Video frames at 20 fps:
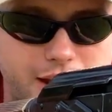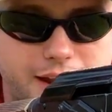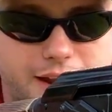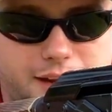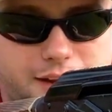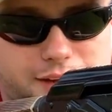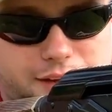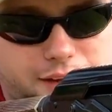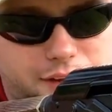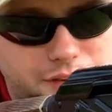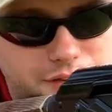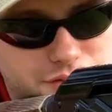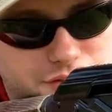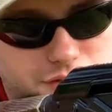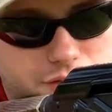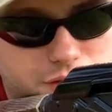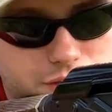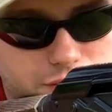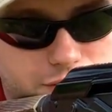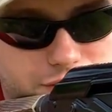And
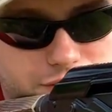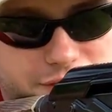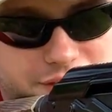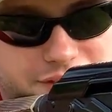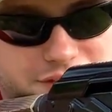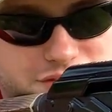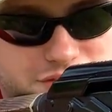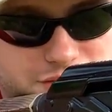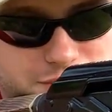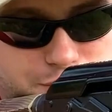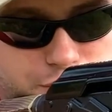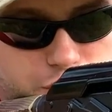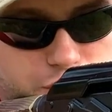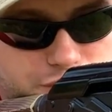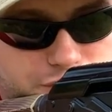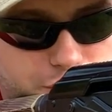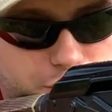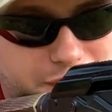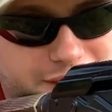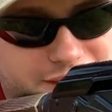so it can
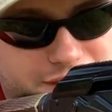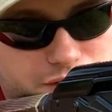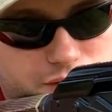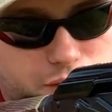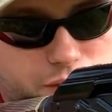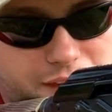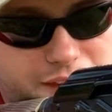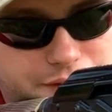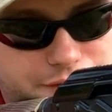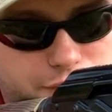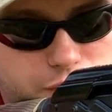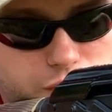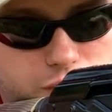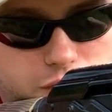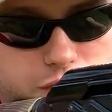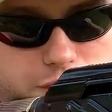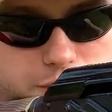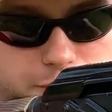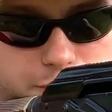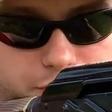support the weight of the rifle.
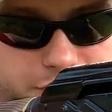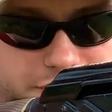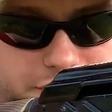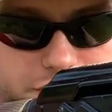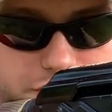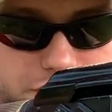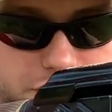Bring your